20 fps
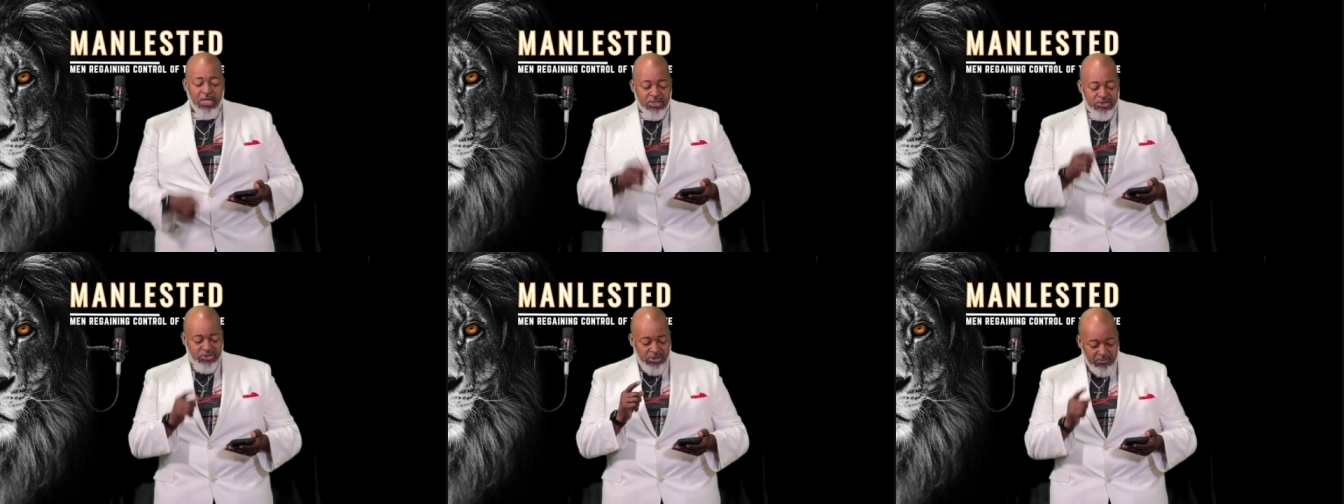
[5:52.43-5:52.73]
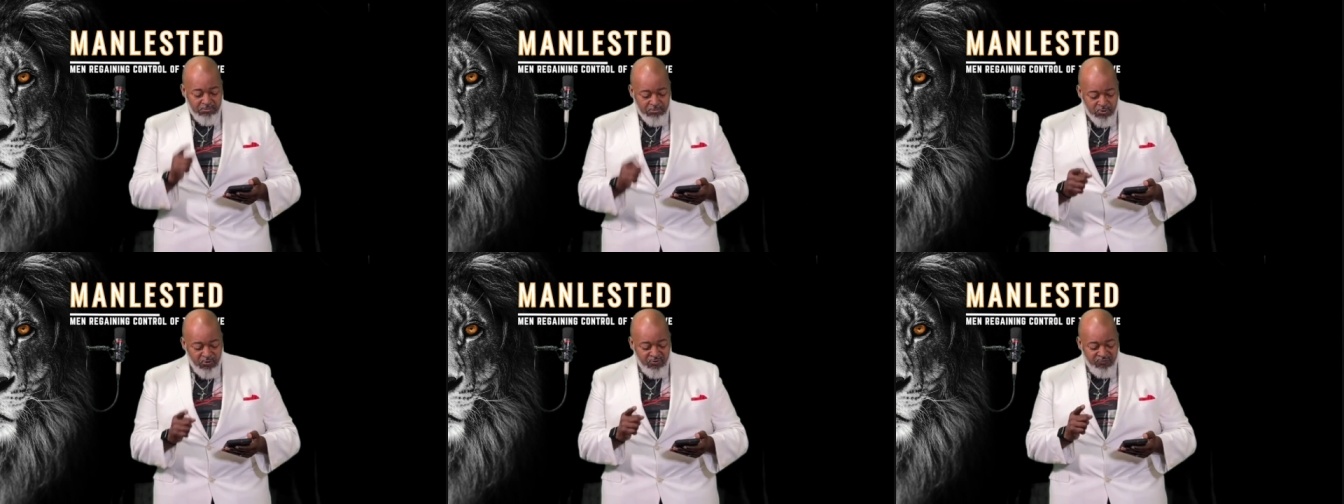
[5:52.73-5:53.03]
to
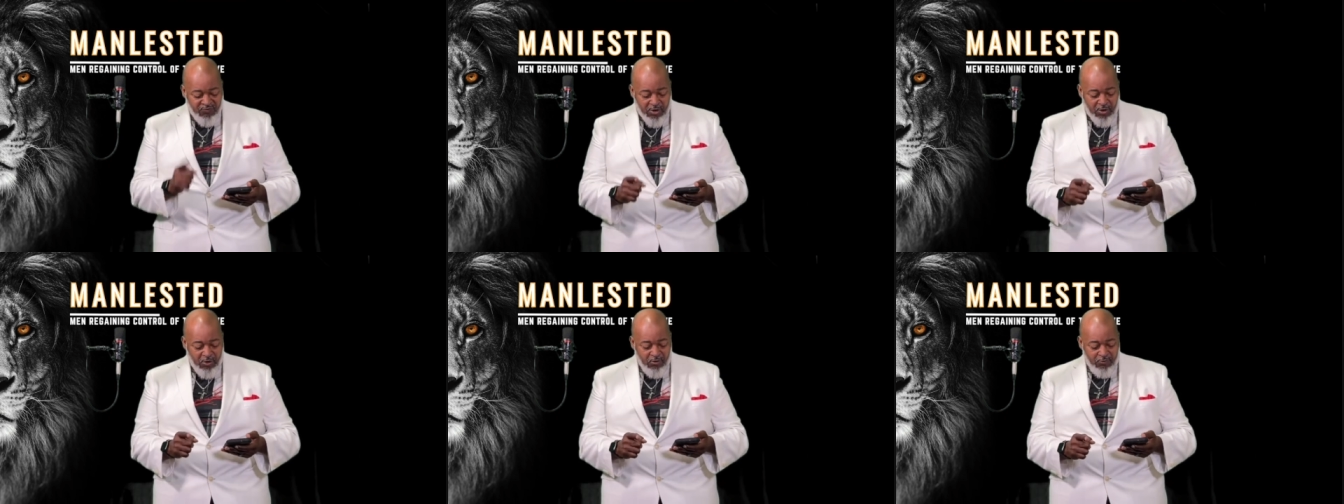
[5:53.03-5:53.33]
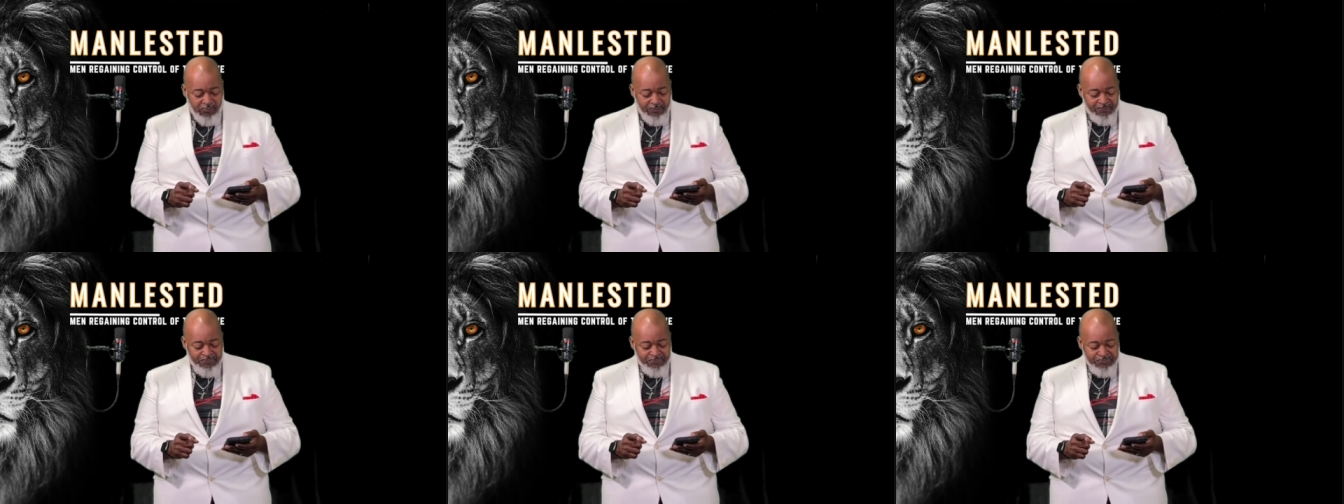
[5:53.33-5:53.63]
move
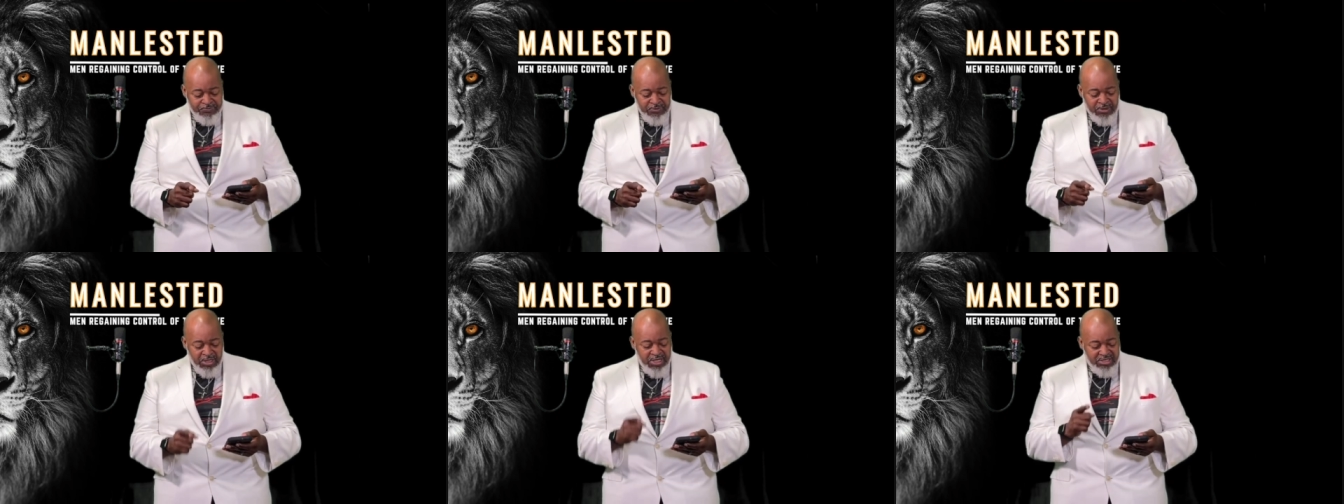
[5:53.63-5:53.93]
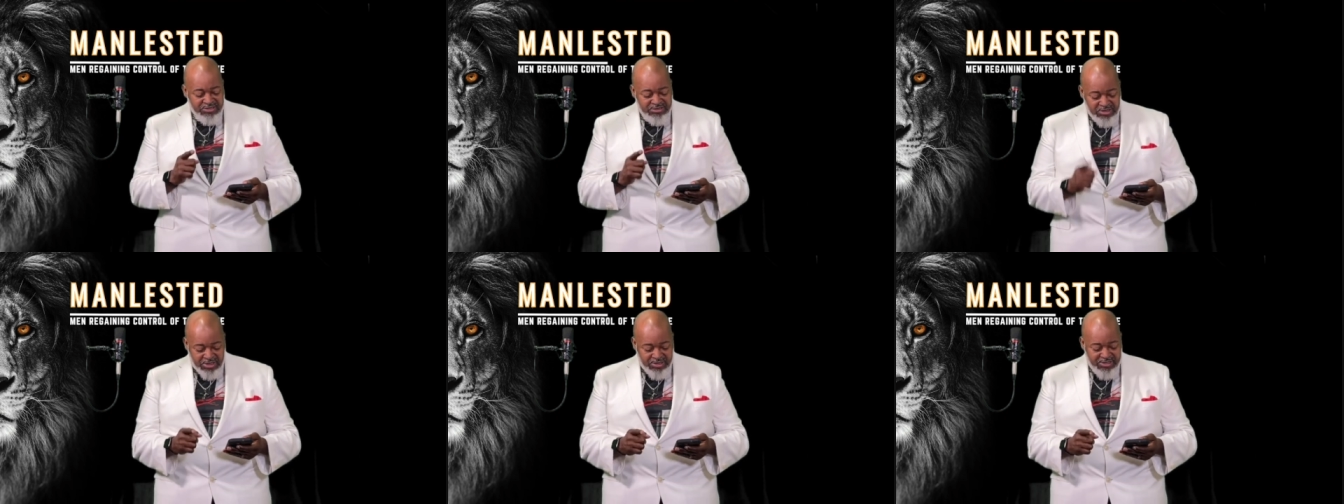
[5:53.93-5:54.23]
on
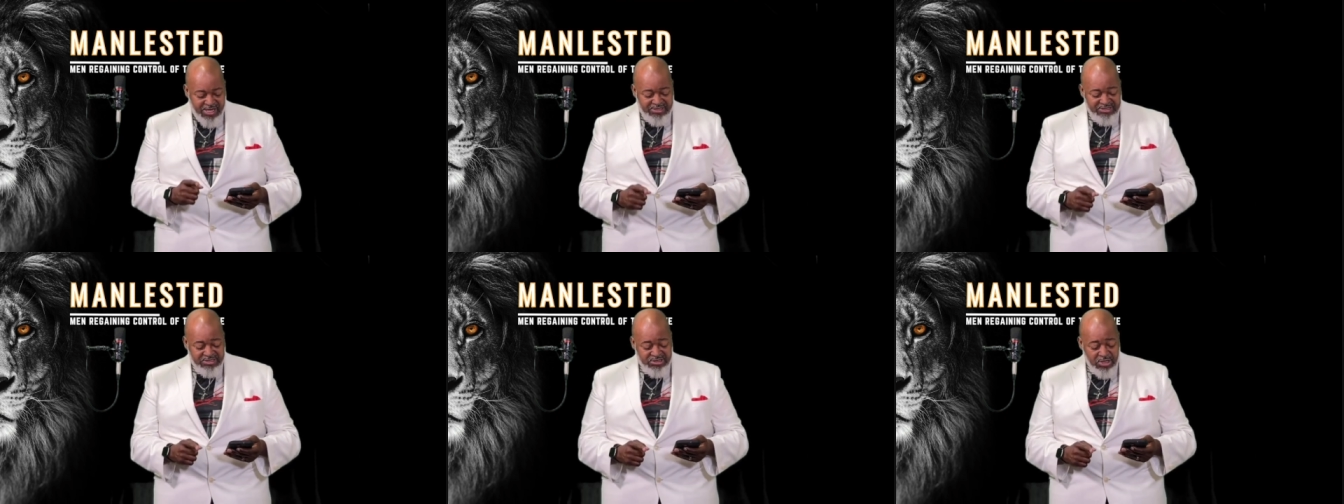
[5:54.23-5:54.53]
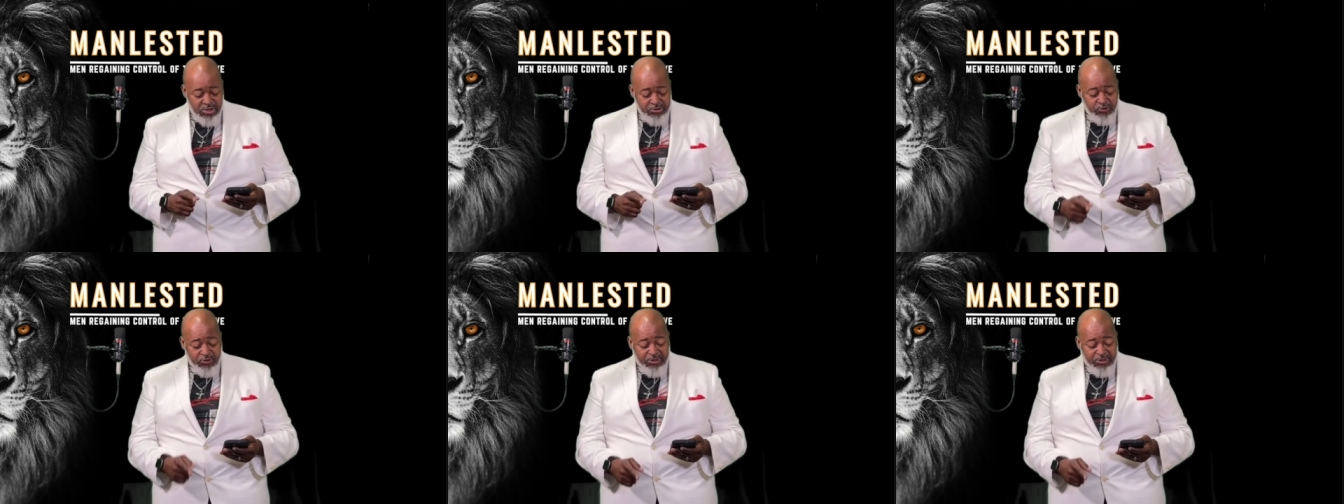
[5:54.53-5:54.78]
here's the next thing